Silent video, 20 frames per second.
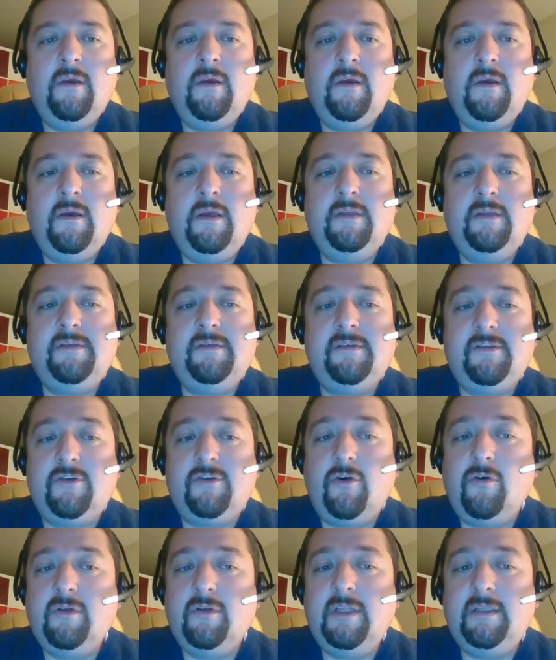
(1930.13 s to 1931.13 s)
It's
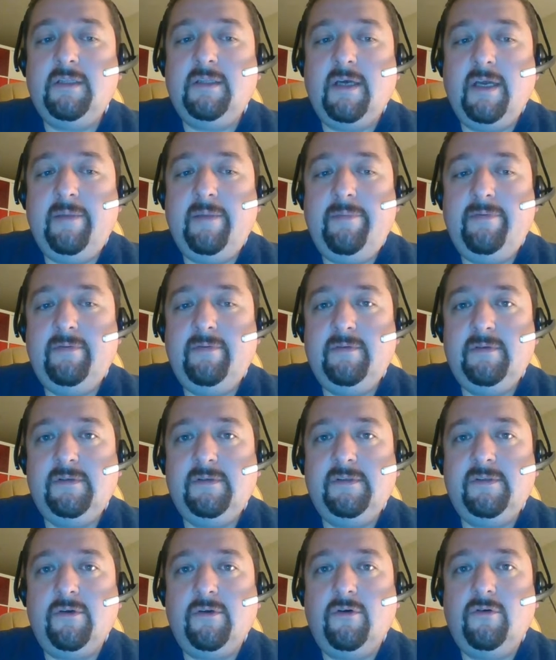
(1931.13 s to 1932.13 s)
strongly typed,
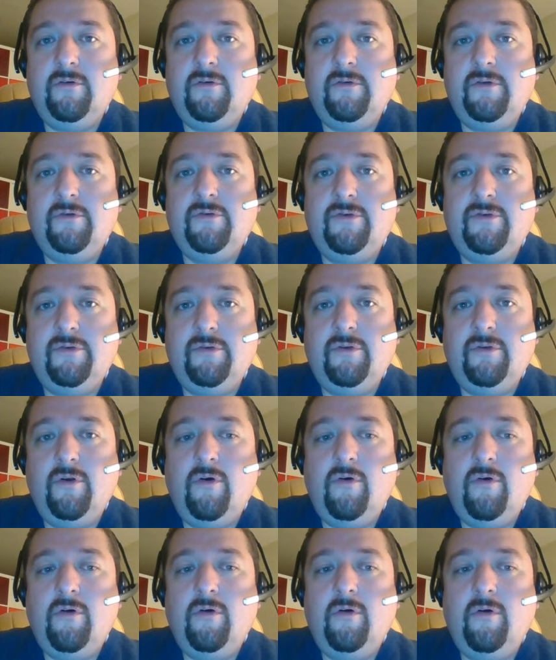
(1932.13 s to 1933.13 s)
so you should know
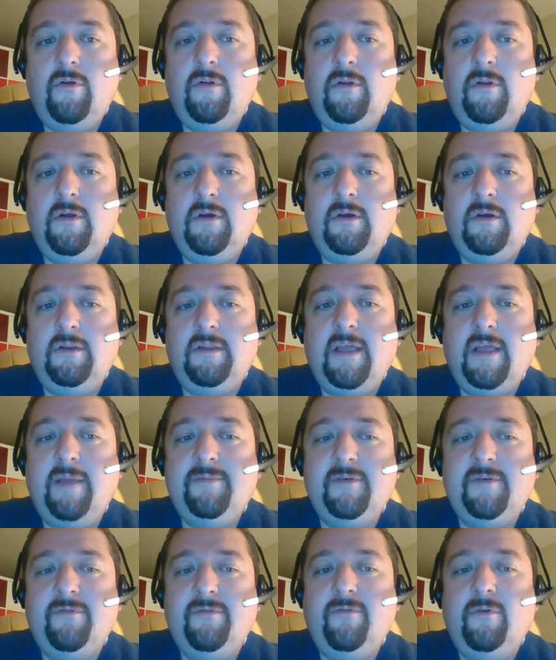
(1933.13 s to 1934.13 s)
all
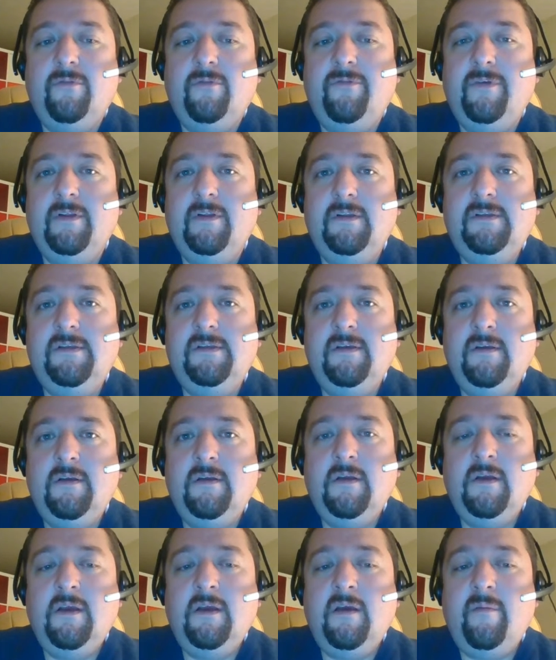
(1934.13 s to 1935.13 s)
types of all fields.
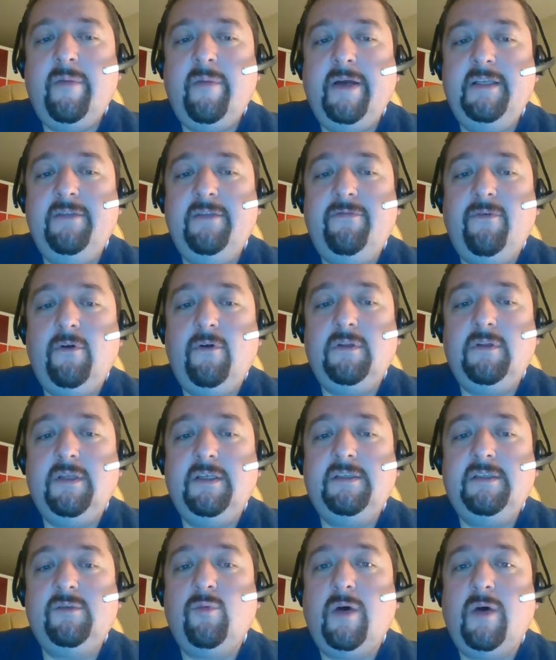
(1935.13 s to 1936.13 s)
By default,
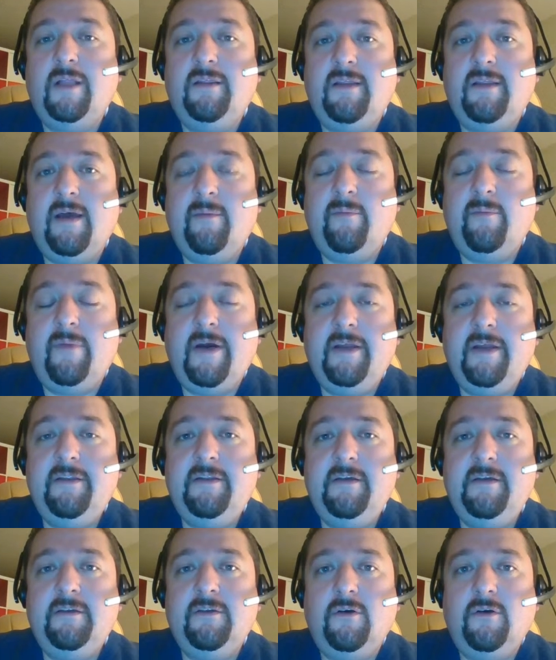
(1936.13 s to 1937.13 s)
it's one-time
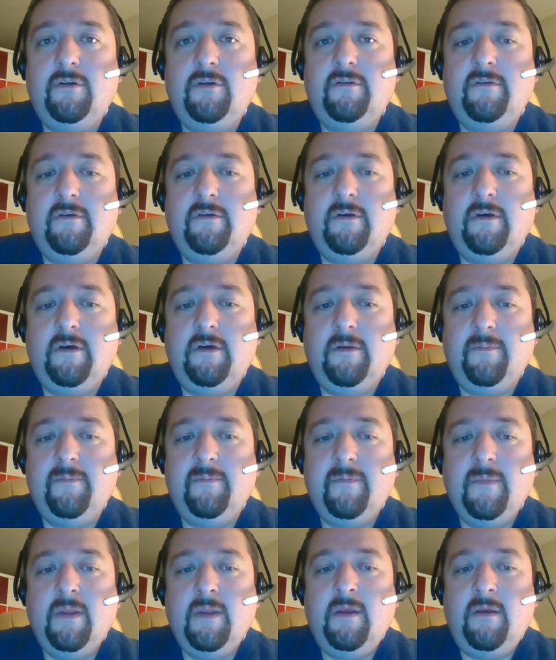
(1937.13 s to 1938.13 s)
binding, not
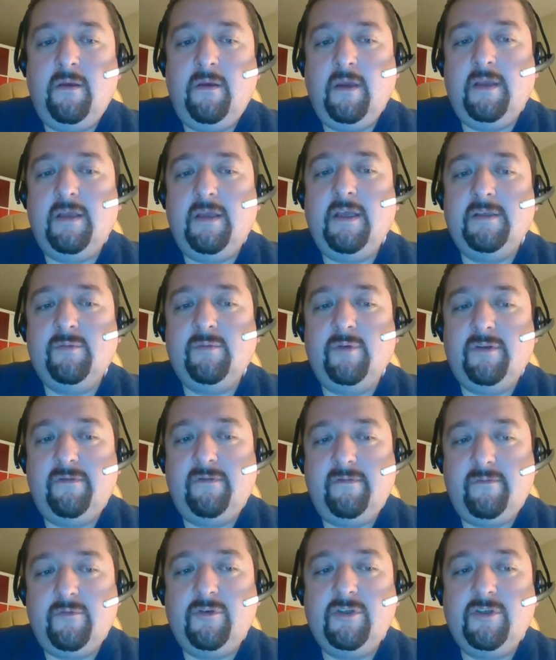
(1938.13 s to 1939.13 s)
as with
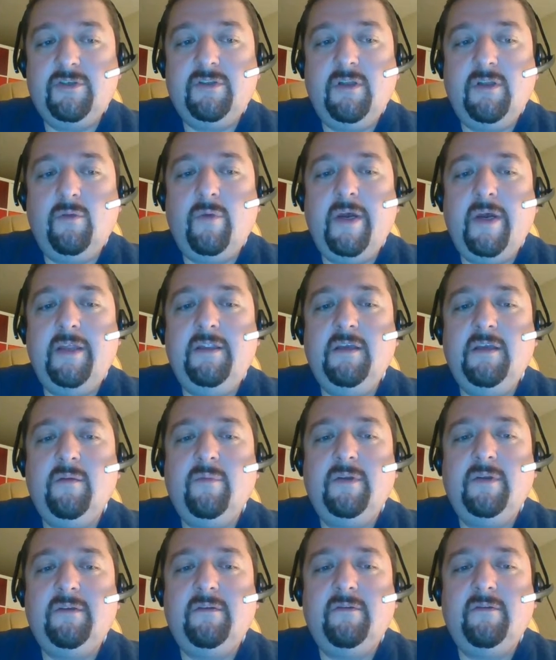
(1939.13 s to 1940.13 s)
traditional binding,
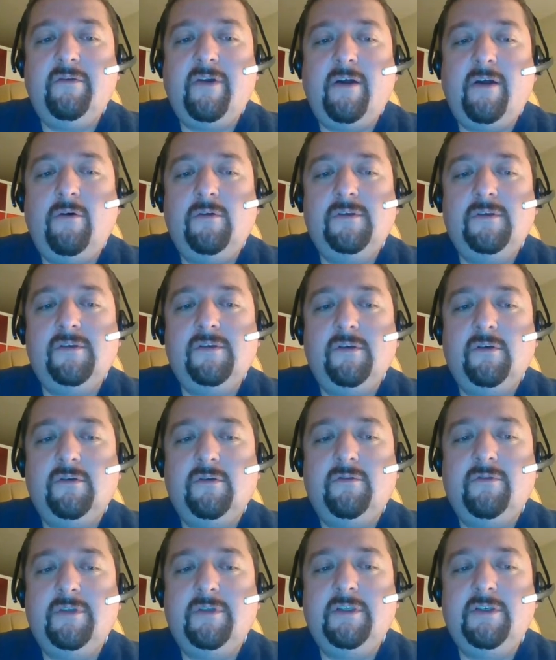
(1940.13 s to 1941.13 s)
but there are also
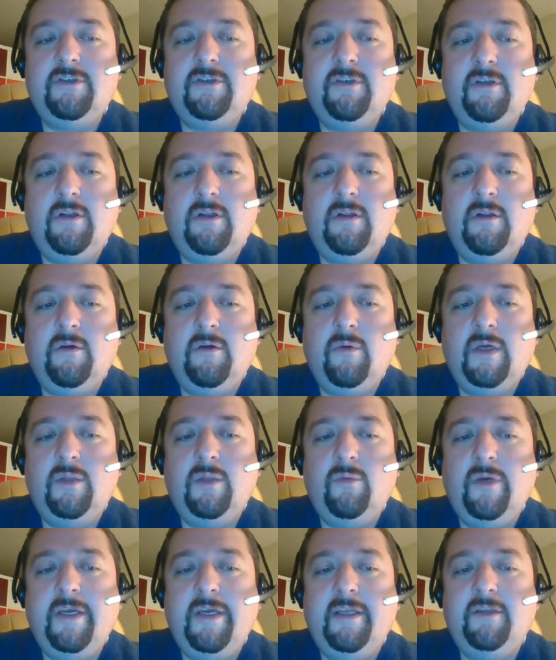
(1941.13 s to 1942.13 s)
traditional
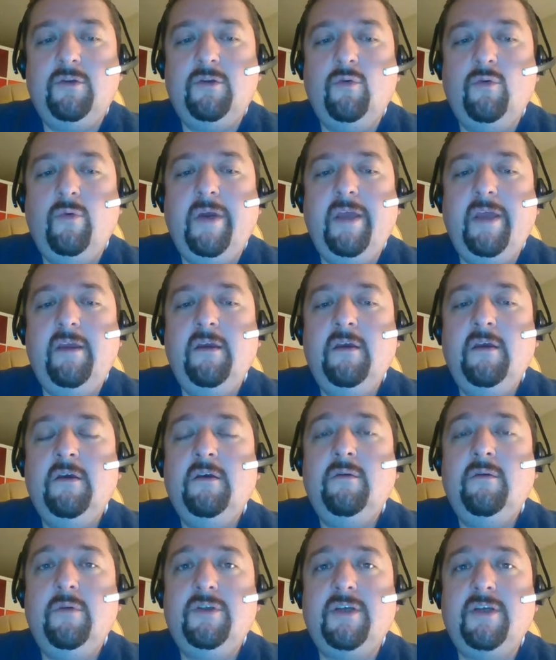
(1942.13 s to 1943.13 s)
one-way and two-way,
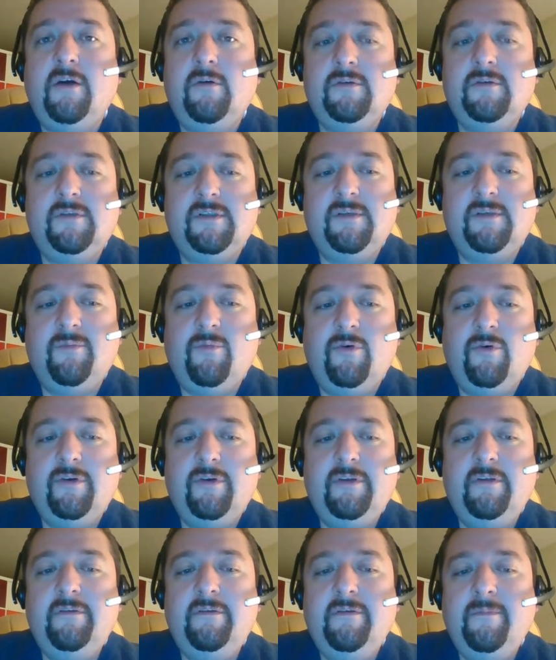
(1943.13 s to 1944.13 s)
which are also supported.